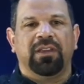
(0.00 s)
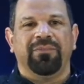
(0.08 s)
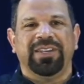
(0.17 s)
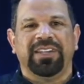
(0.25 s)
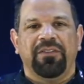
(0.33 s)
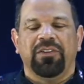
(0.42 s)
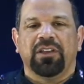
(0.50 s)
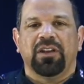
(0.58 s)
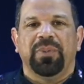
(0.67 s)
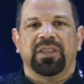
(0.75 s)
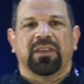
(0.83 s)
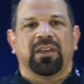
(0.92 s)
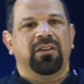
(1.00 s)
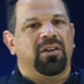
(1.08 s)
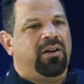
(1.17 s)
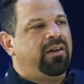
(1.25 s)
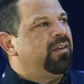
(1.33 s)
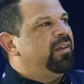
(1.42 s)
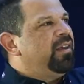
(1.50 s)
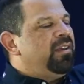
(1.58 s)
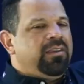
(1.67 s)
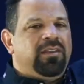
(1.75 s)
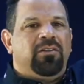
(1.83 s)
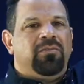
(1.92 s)
I mean, David could have been like, no,
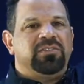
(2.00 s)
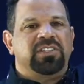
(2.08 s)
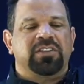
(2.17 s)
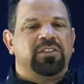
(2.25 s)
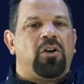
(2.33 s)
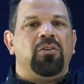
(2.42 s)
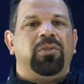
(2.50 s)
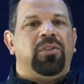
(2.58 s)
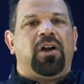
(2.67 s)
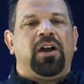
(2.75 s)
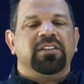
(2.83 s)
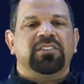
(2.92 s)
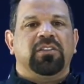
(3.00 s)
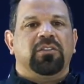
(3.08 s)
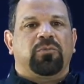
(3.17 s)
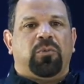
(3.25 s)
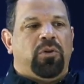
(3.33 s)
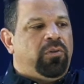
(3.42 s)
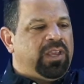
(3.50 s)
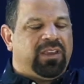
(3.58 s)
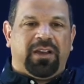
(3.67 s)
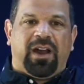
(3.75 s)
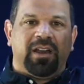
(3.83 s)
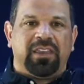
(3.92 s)
Saul lost the throne and
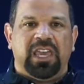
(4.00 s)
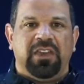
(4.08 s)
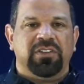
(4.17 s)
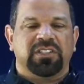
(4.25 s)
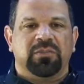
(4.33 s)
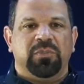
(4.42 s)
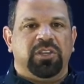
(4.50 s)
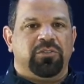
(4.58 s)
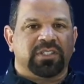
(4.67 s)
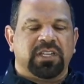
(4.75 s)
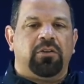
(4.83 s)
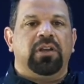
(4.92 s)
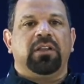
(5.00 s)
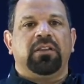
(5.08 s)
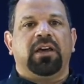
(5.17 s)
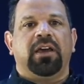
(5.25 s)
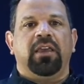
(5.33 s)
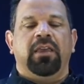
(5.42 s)
God gave it to me. You're telling a lie.